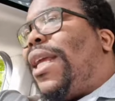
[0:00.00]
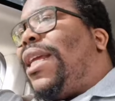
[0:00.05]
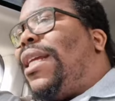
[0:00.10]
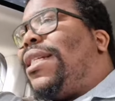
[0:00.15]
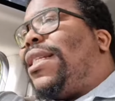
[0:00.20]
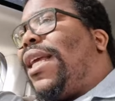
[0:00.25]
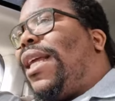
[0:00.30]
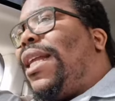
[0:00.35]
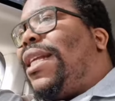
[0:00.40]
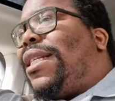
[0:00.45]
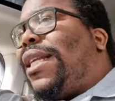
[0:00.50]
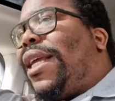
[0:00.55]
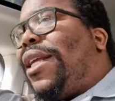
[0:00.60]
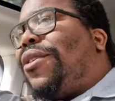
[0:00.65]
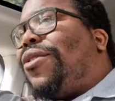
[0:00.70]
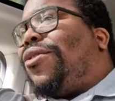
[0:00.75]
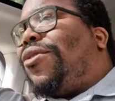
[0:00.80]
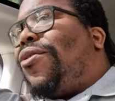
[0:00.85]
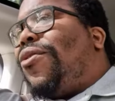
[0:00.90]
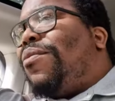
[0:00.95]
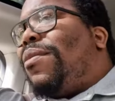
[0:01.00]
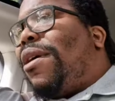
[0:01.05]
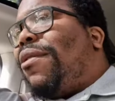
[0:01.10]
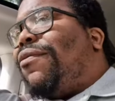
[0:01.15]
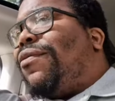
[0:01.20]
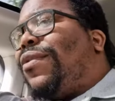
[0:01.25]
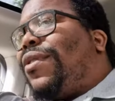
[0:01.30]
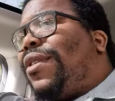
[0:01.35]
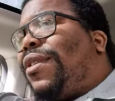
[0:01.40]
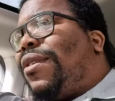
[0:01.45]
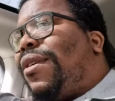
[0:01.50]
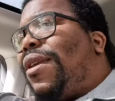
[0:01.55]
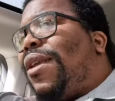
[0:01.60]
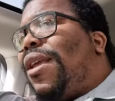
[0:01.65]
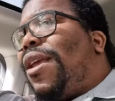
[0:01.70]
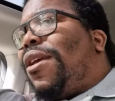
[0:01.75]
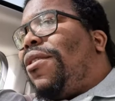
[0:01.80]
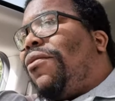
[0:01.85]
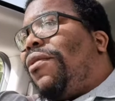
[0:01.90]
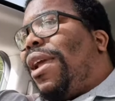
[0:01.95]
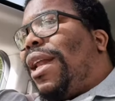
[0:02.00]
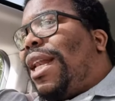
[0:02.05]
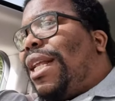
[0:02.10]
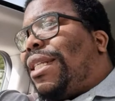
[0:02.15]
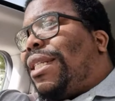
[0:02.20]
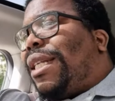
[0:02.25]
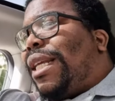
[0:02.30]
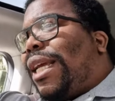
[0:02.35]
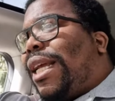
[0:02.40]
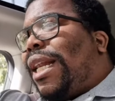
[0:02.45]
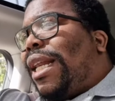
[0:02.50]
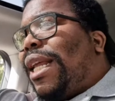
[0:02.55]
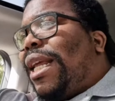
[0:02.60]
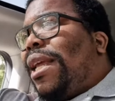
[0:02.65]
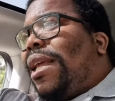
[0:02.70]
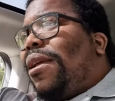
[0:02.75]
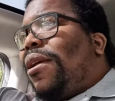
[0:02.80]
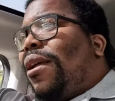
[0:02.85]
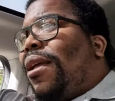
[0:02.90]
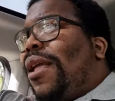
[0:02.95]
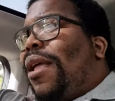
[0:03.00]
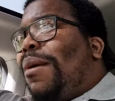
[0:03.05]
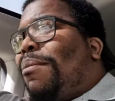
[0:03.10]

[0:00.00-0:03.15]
what he's saying. He's saying two months realistically,